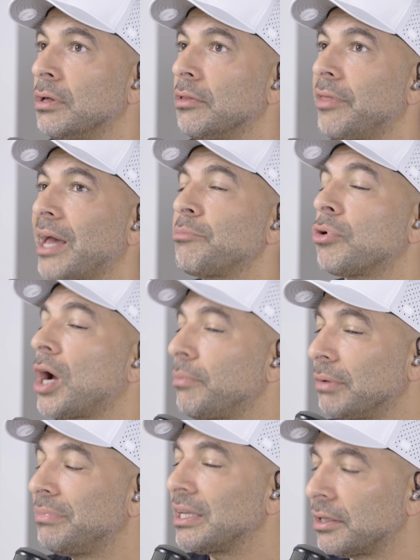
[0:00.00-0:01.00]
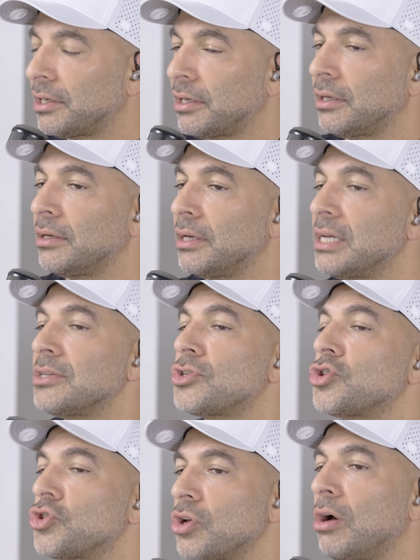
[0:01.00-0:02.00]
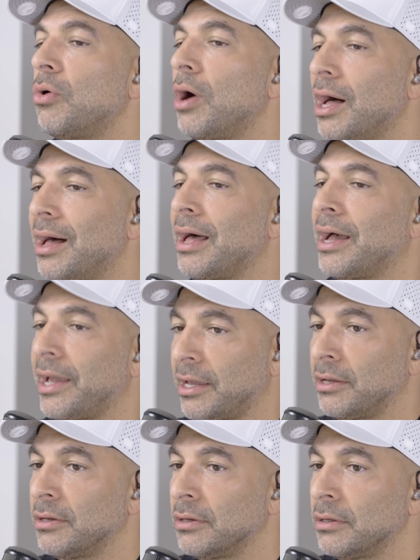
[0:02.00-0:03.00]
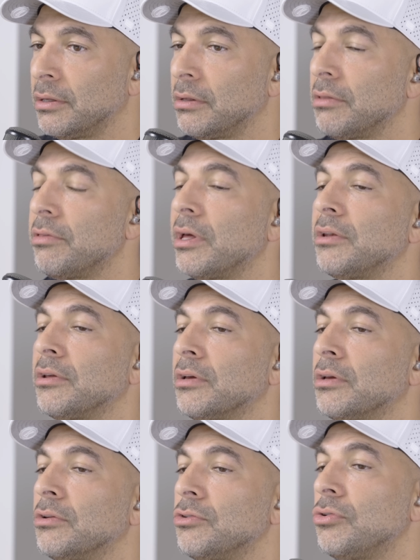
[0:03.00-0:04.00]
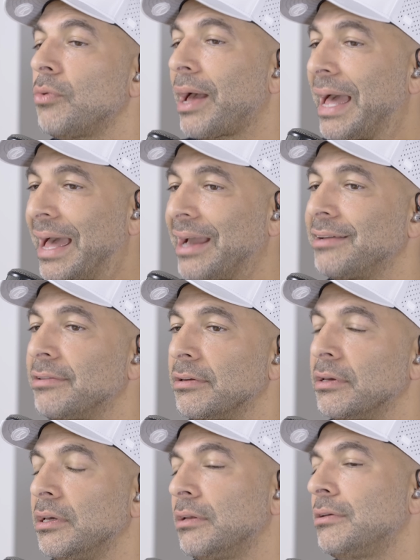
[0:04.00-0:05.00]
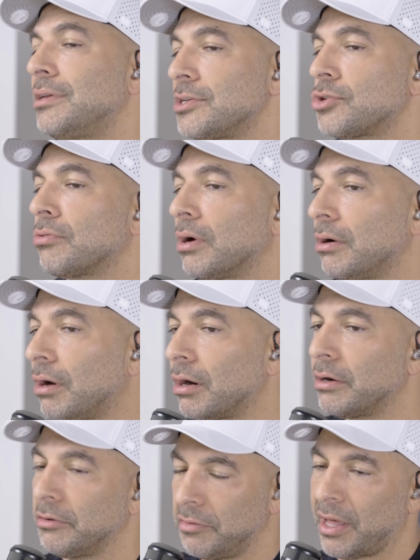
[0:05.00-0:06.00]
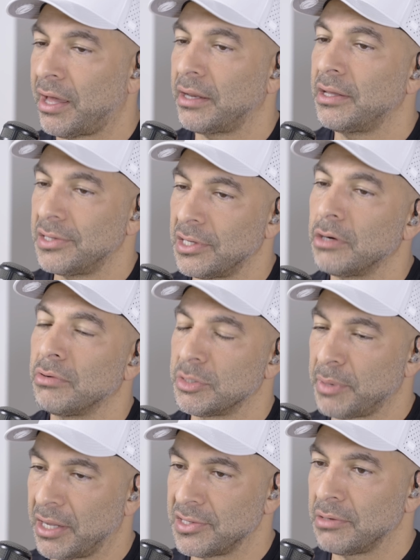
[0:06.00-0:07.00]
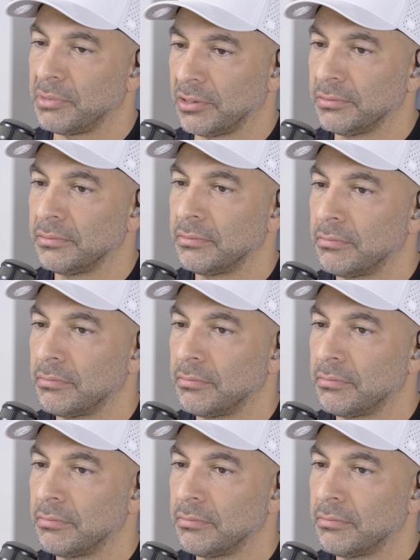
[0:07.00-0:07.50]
that probability is so high that to act in disregard of that is irresponsible.